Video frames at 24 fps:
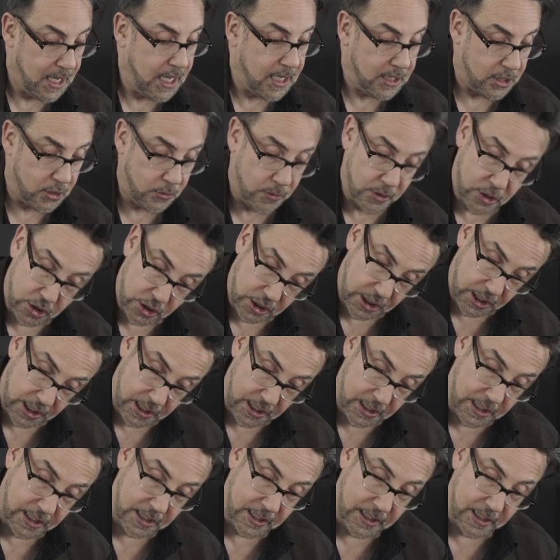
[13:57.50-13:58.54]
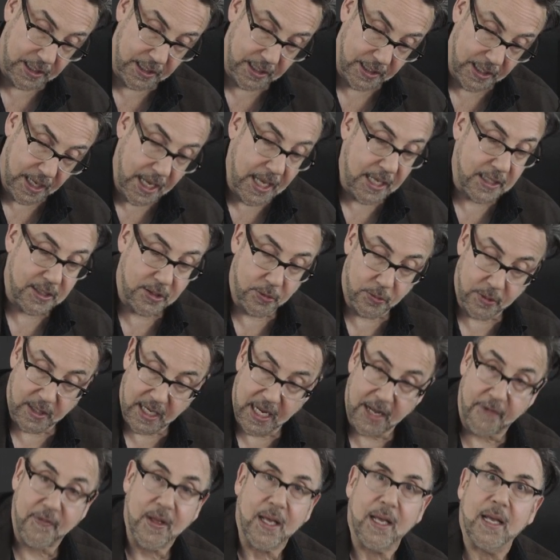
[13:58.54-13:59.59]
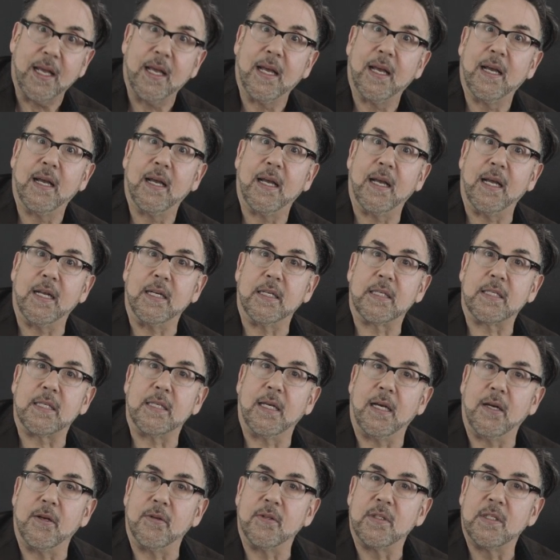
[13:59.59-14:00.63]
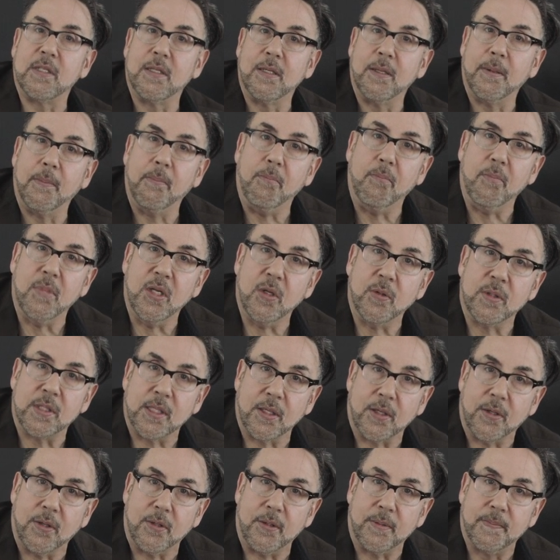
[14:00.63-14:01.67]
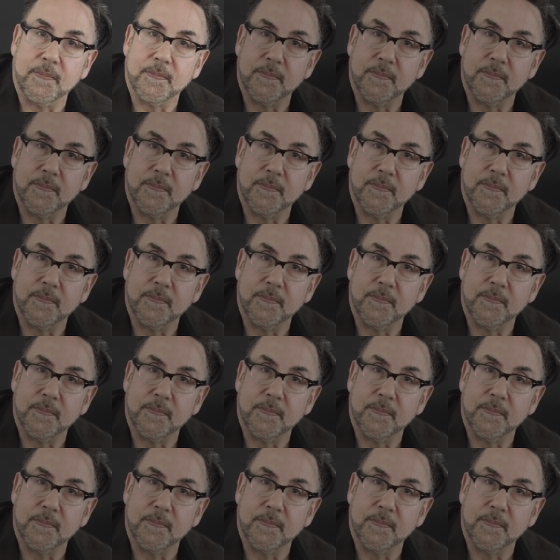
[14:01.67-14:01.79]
to a G to an F, and it sounds musical.